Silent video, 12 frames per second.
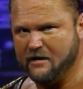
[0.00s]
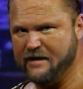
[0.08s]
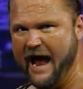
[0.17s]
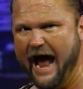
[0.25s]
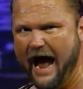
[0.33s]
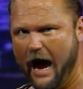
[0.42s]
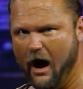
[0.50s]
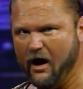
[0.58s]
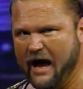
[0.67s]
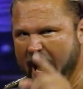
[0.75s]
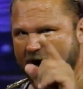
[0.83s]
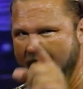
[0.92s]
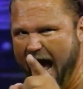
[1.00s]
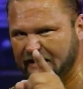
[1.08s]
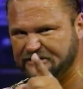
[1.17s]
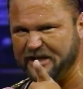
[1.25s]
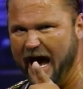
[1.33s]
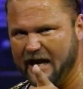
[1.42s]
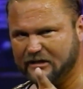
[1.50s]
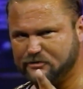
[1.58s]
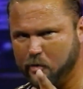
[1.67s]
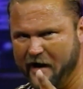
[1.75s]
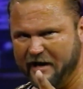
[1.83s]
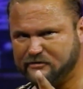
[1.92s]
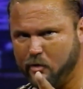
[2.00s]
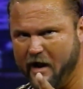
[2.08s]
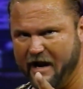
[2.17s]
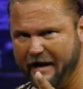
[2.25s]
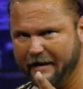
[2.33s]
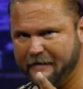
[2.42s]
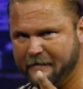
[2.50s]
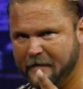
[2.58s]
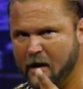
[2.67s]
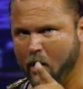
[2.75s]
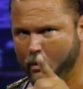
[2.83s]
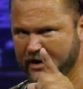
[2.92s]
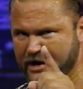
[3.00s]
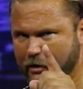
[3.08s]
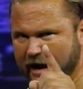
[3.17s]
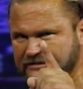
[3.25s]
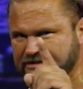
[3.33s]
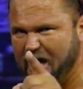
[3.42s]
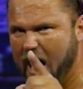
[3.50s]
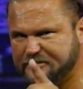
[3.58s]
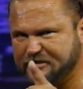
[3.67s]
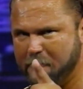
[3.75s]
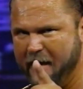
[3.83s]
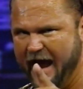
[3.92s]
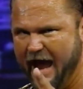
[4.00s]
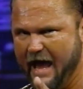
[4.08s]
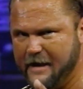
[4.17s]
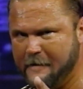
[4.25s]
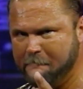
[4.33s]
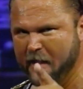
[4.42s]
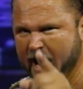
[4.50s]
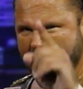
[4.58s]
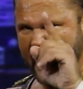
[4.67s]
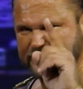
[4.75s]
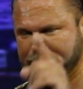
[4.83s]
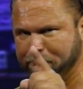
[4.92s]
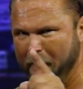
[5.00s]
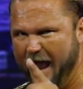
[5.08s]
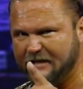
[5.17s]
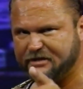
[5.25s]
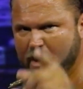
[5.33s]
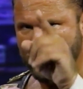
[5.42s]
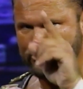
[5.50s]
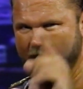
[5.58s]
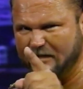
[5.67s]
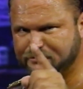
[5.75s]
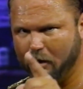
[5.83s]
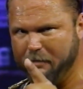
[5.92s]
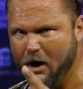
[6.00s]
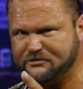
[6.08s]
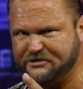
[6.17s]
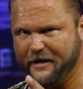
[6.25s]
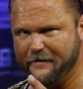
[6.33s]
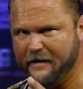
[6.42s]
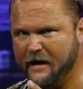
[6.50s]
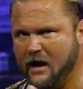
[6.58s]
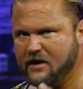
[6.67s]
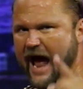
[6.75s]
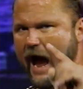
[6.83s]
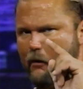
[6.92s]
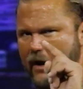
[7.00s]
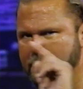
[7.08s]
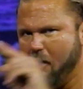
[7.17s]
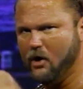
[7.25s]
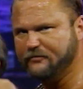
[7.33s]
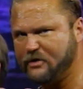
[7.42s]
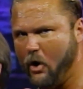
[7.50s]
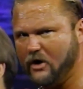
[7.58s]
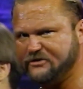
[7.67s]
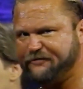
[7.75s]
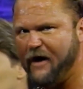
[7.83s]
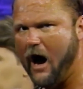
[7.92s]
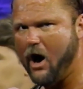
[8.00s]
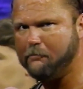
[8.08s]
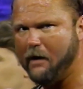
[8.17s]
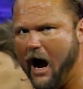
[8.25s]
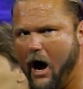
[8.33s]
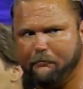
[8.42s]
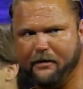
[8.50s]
Now hindsight is 2020. When you insult a man, expect retribution. Now we move towards Fall Brawl.